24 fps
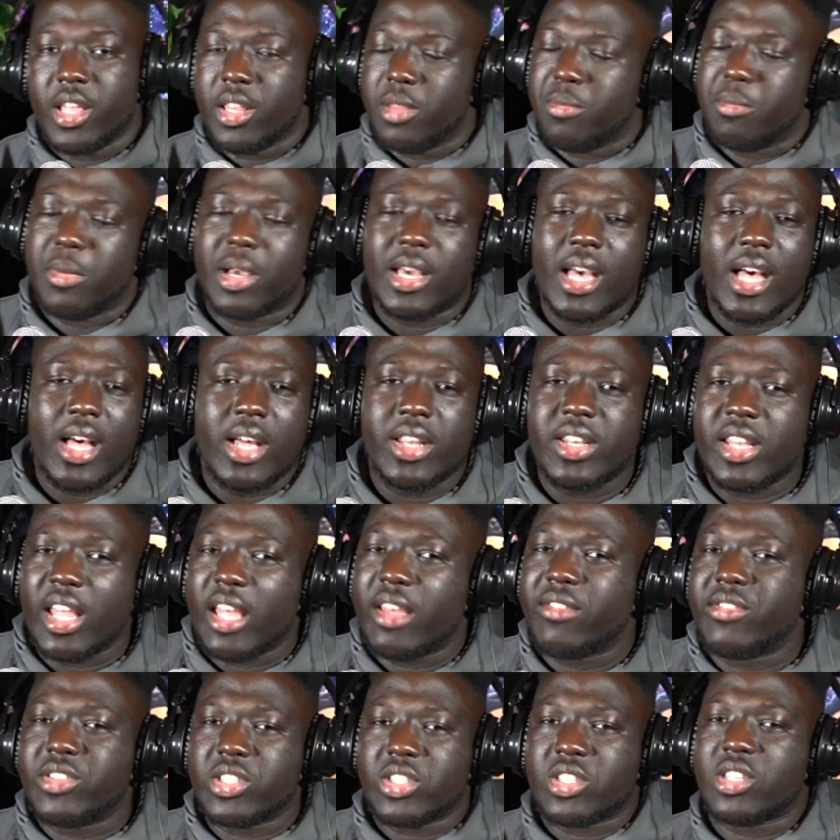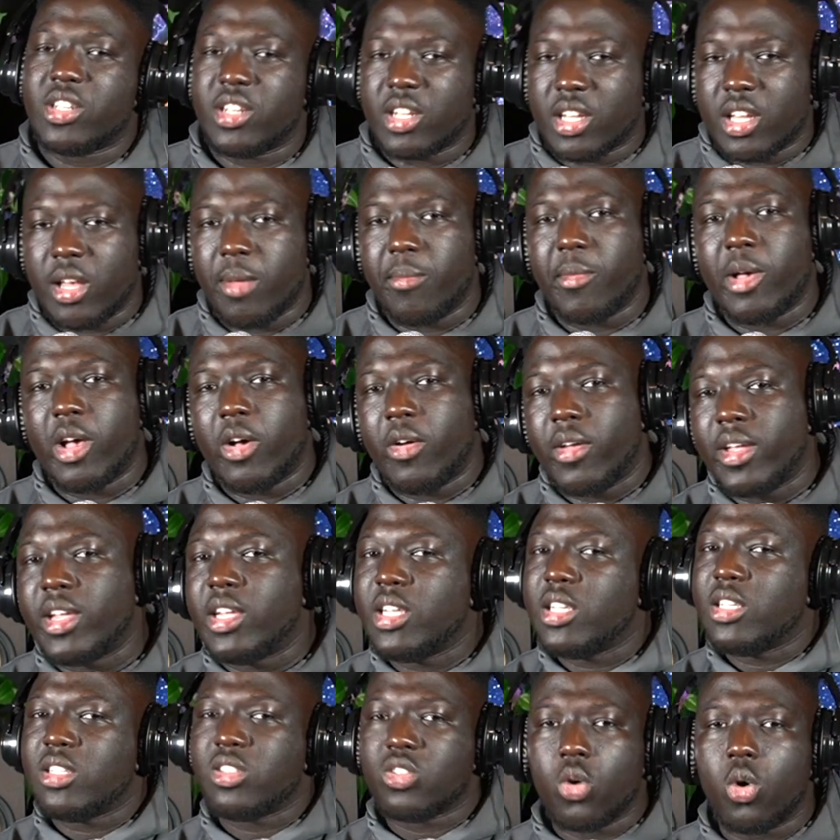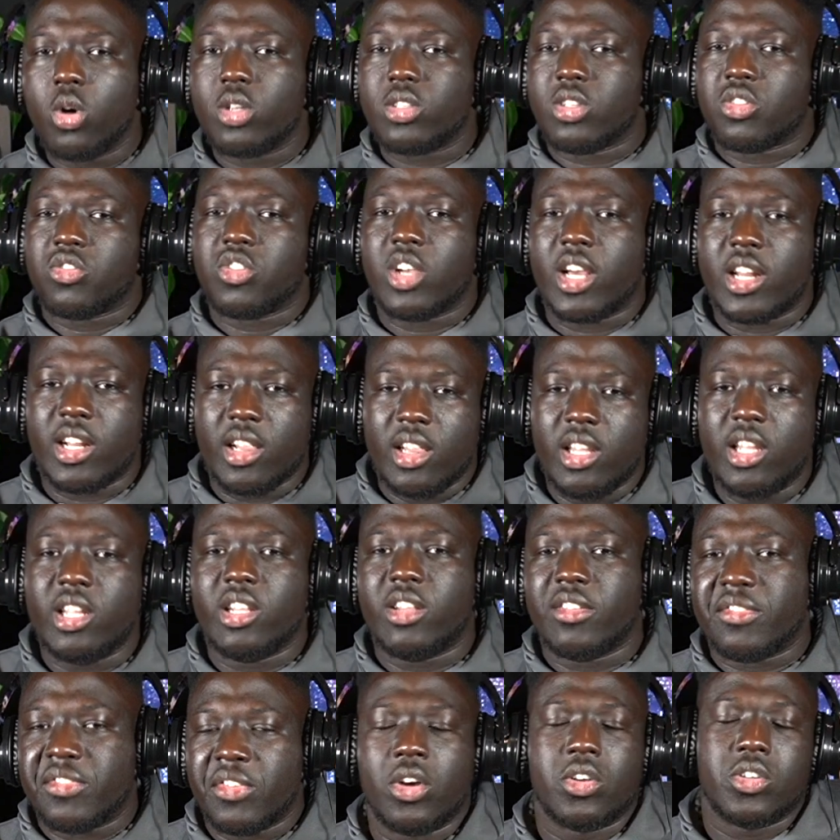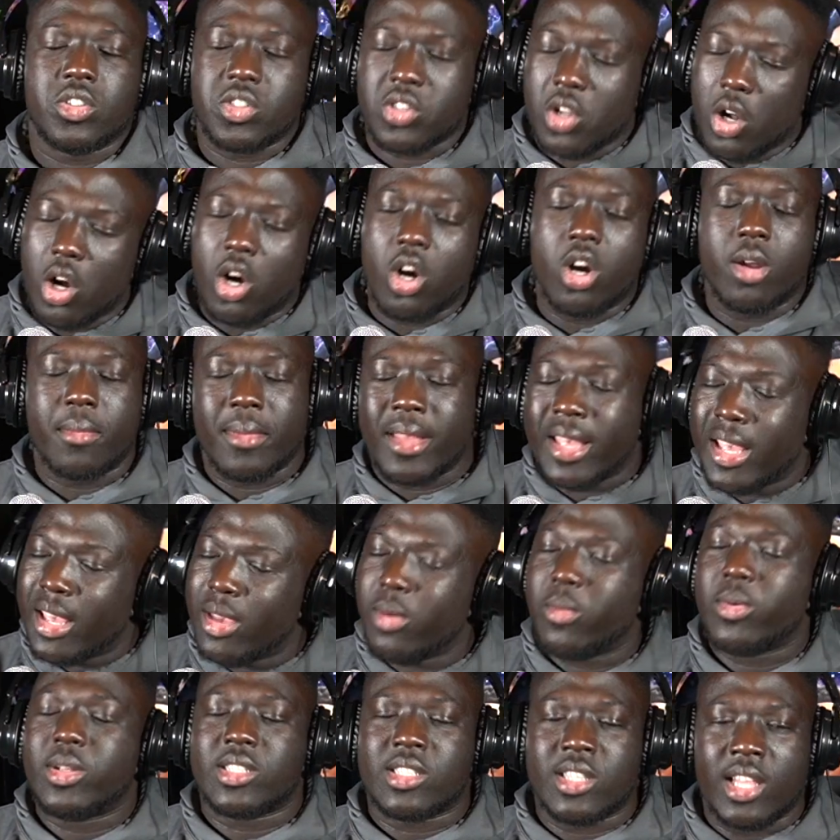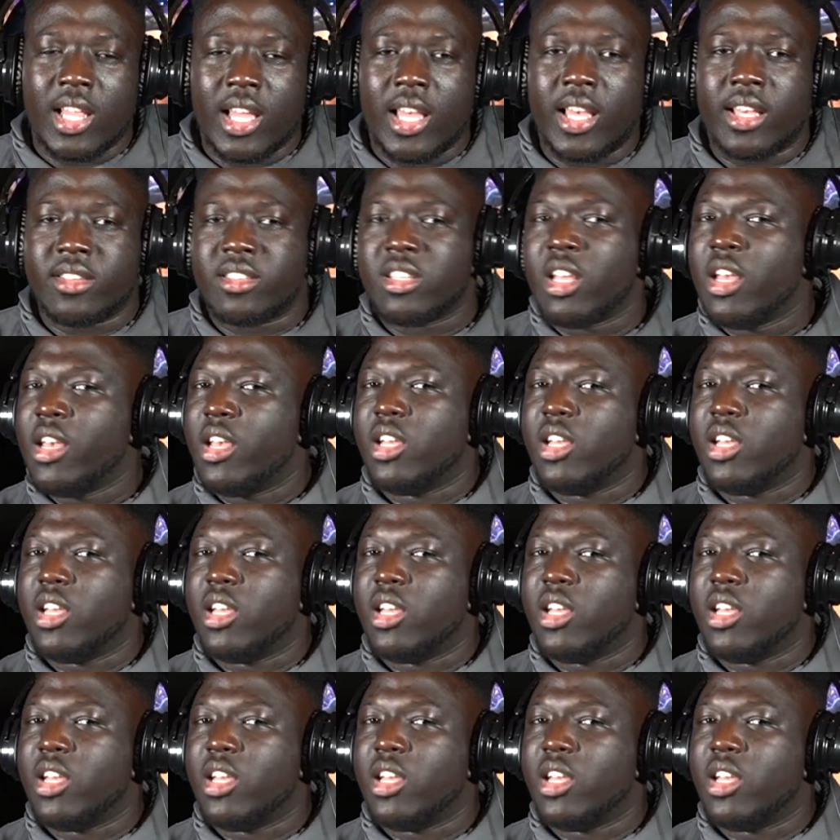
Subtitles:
Mikal Davis is going to come out and he's going to try to lead the front with his arm and with his legs.